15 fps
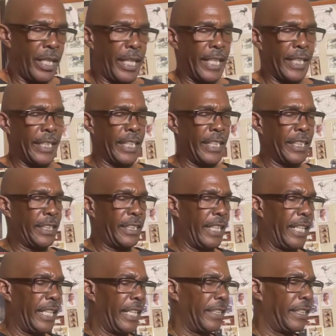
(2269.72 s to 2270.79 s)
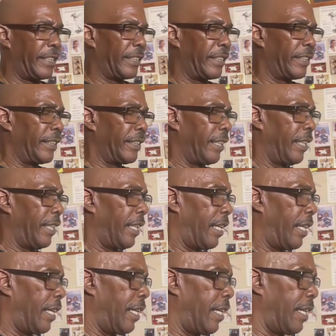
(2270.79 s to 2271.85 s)
And then it says,
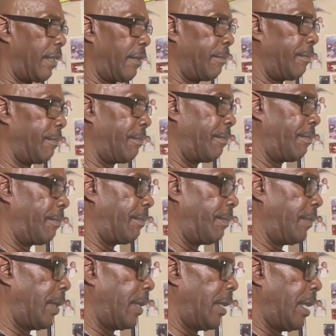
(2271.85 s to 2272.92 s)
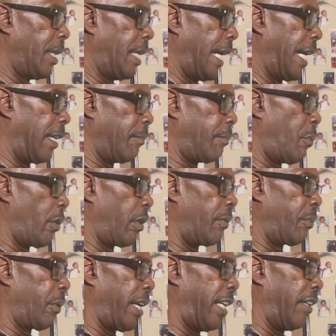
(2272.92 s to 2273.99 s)
um, an important,
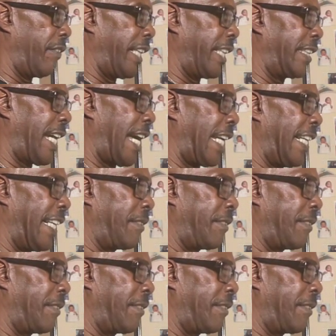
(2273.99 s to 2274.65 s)
brave, and exciting